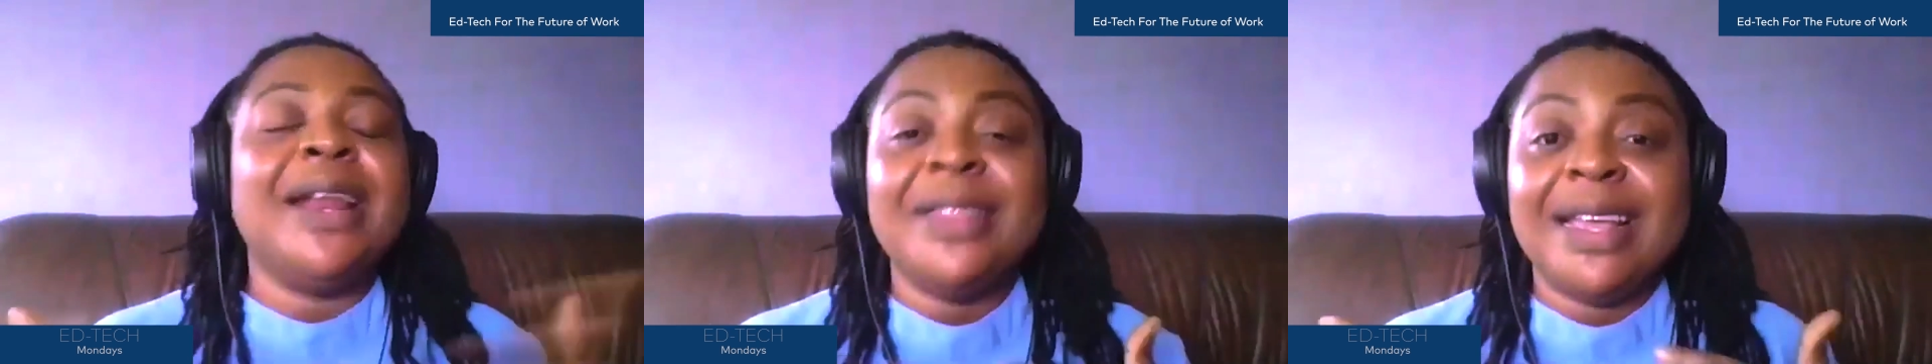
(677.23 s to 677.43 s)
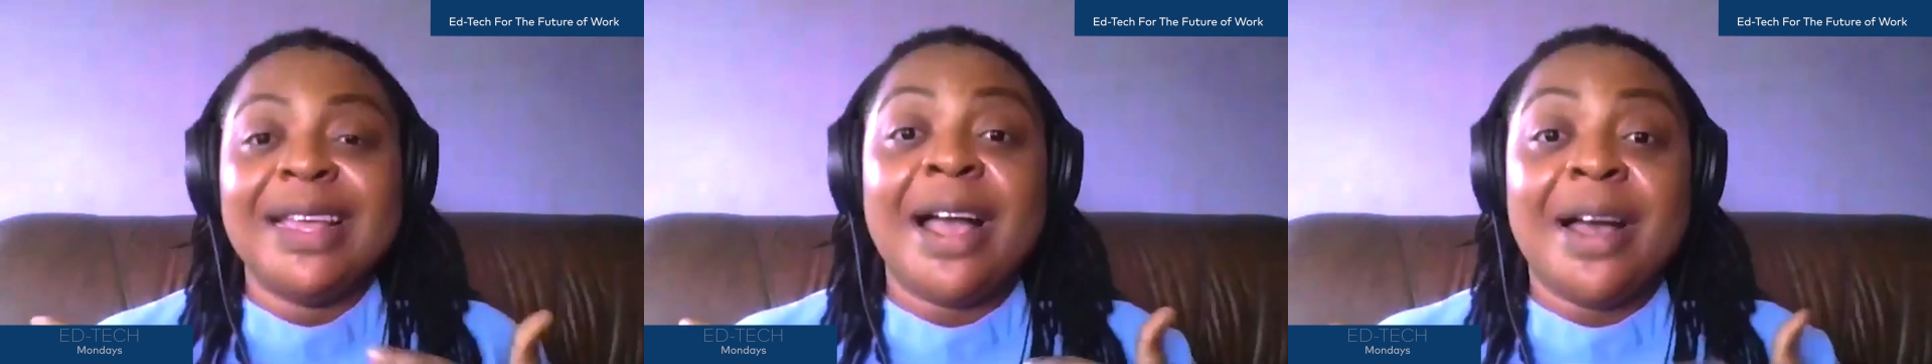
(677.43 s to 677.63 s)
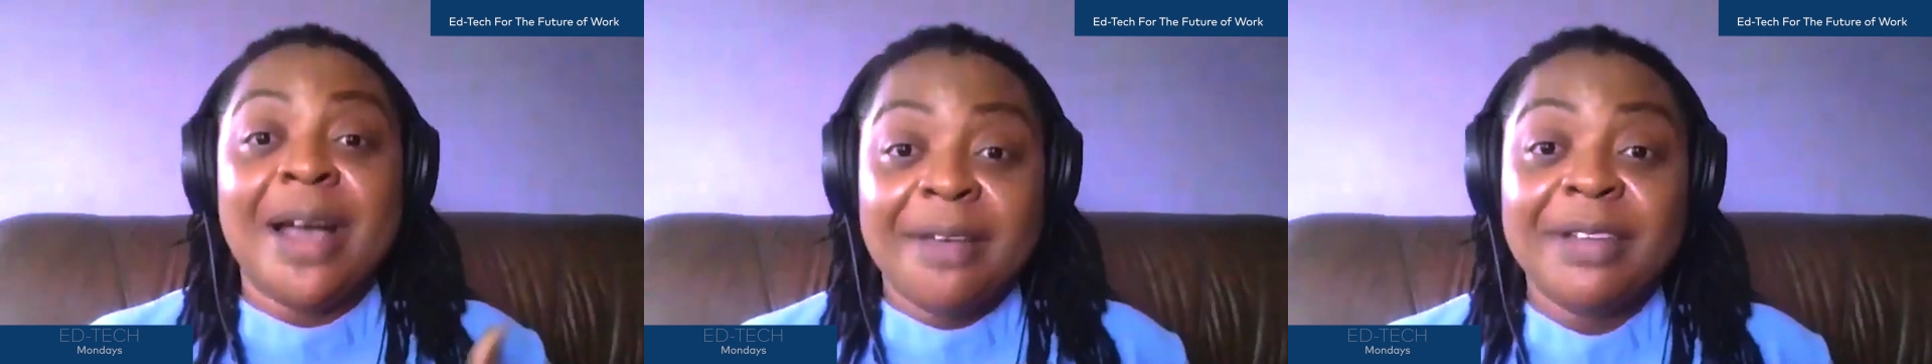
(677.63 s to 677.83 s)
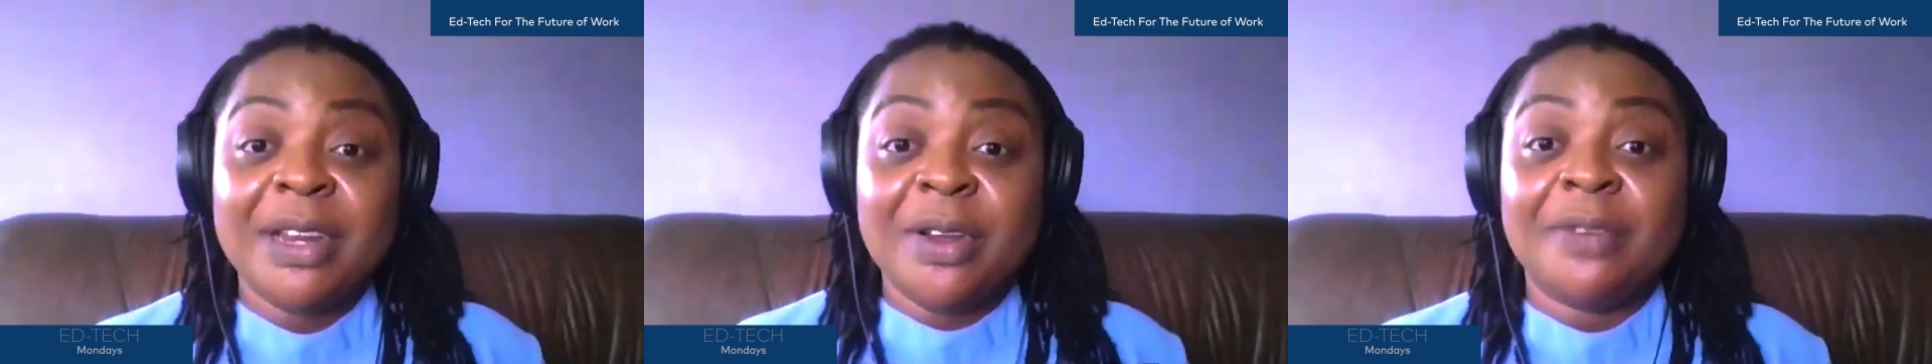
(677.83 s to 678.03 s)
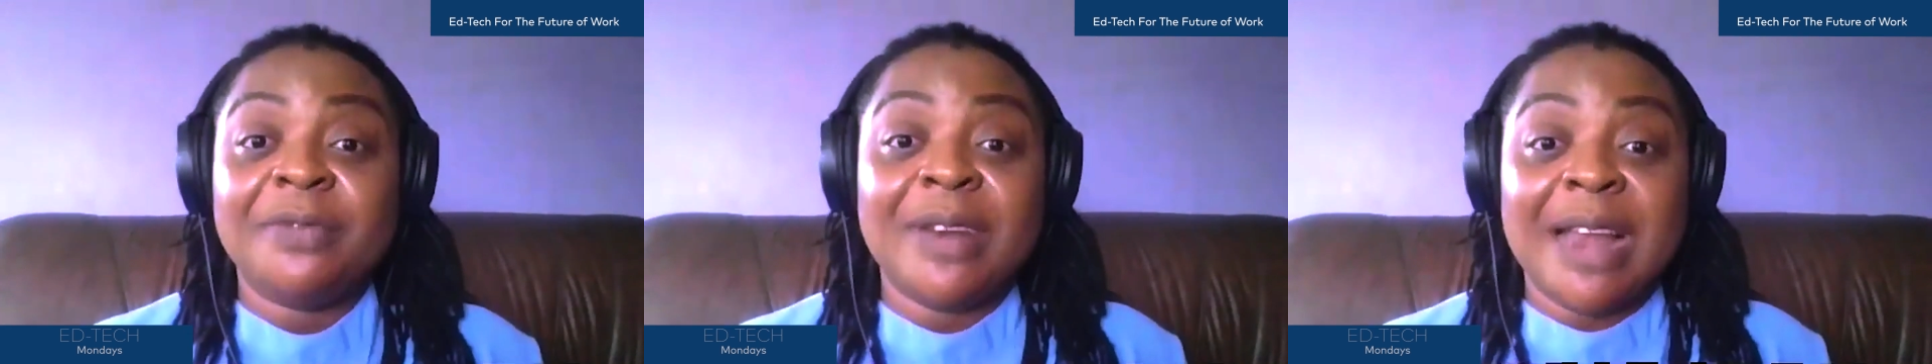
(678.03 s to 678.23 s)
don't think I'll have
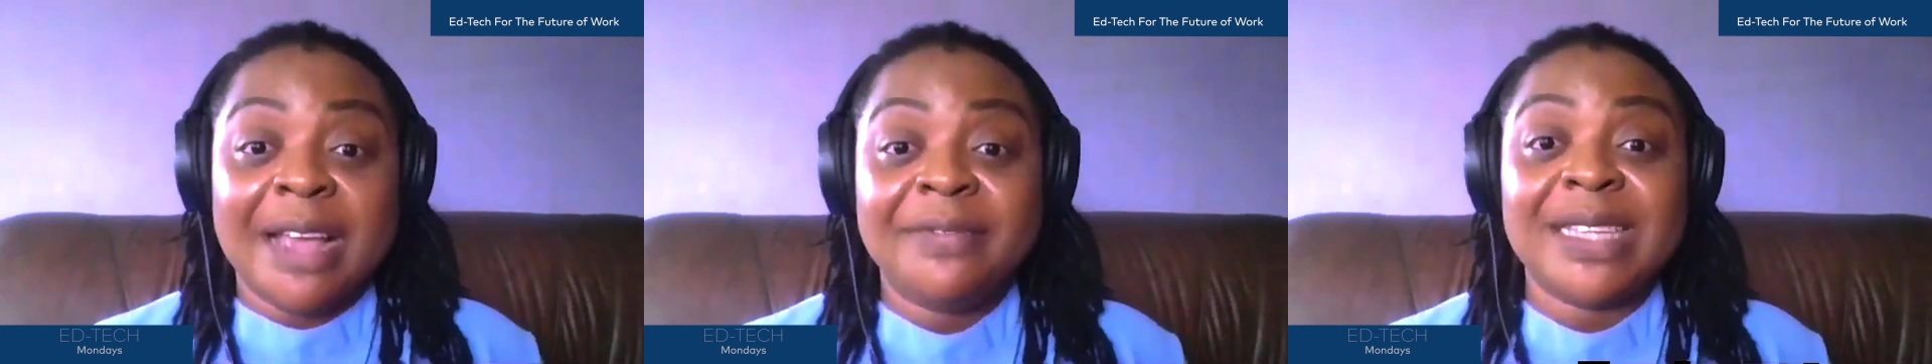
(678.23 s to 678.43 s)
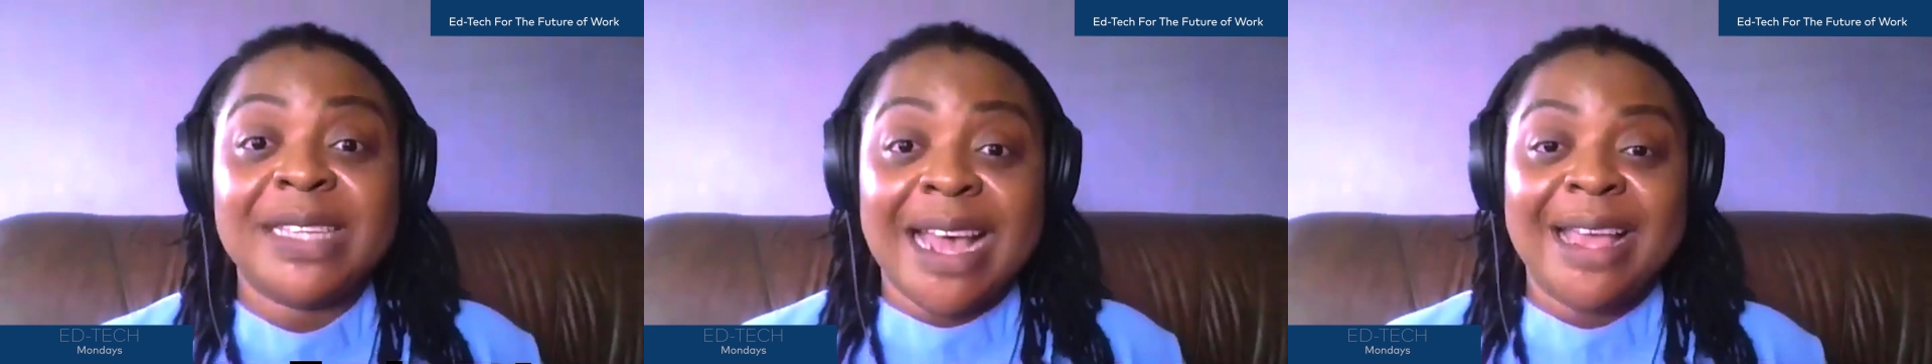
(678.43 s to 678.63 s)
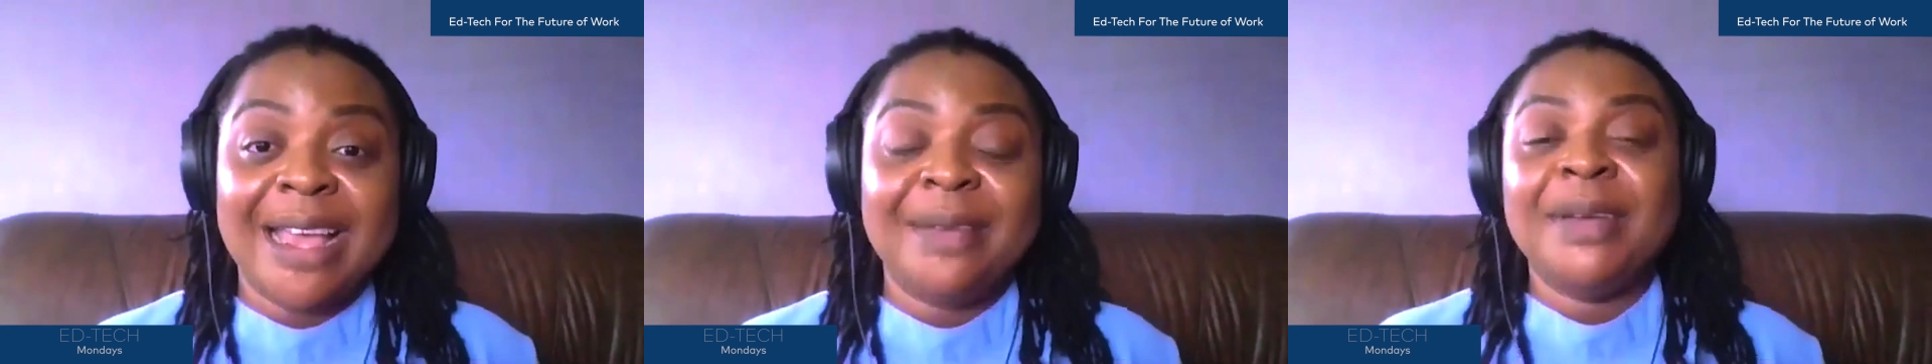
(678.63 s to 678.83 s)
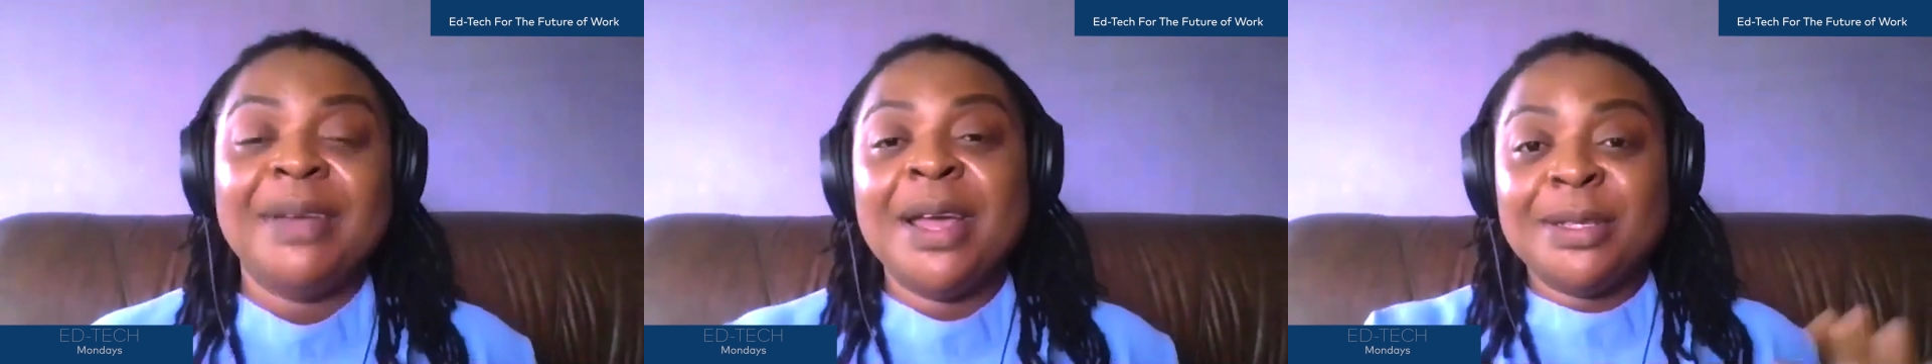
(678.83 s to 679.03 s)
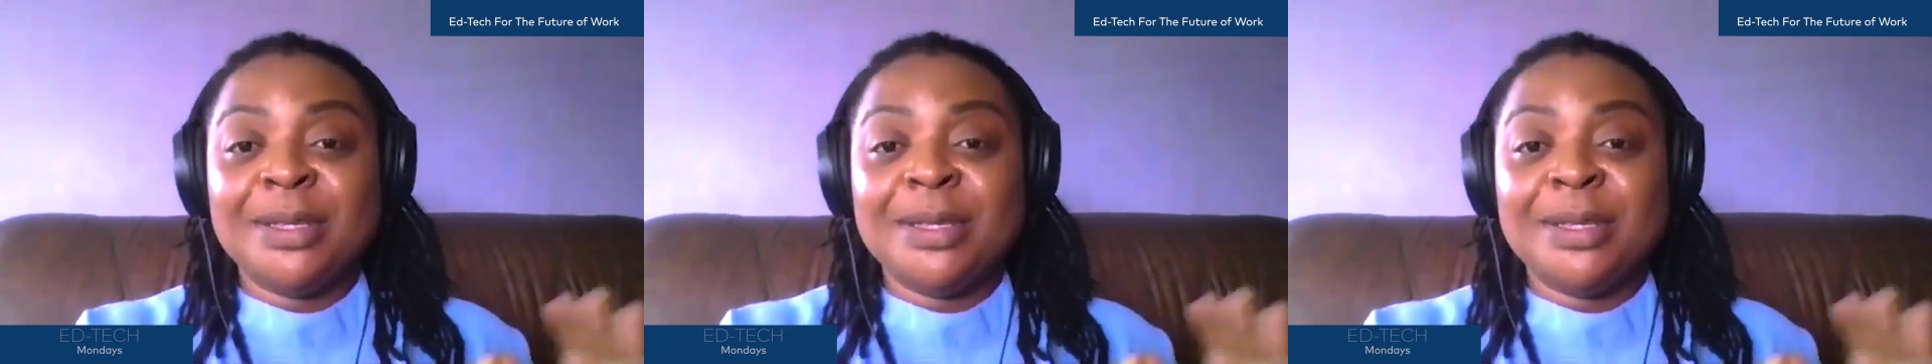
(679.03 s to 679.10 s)
enough lifetime